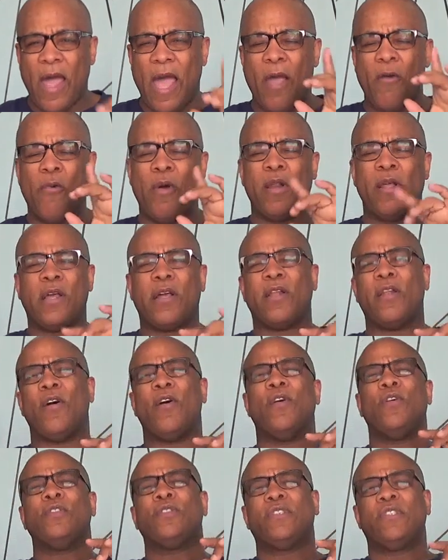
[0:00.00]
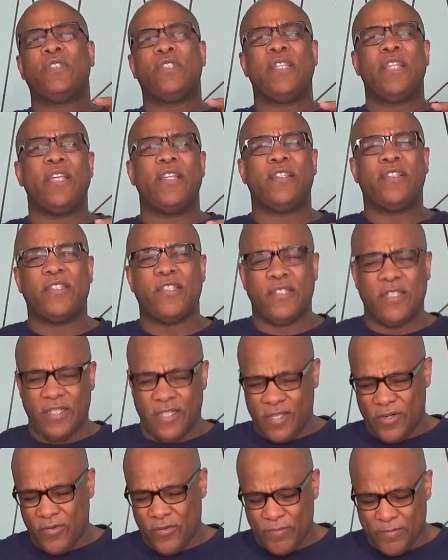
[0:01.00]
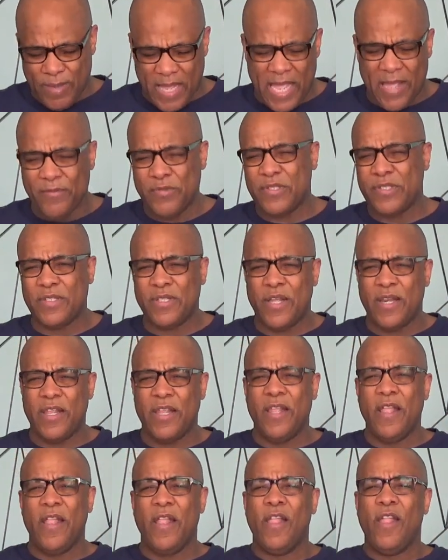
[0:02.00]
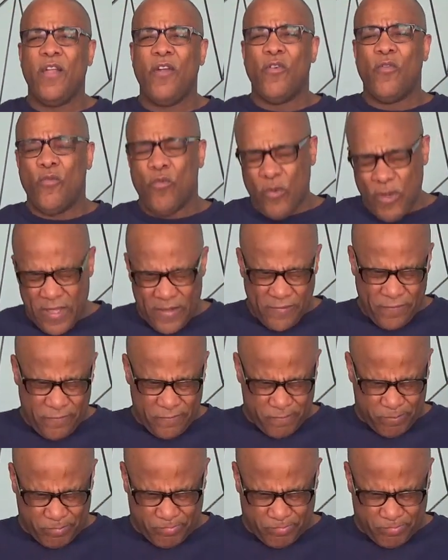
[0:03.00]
I want to close this little Bible study with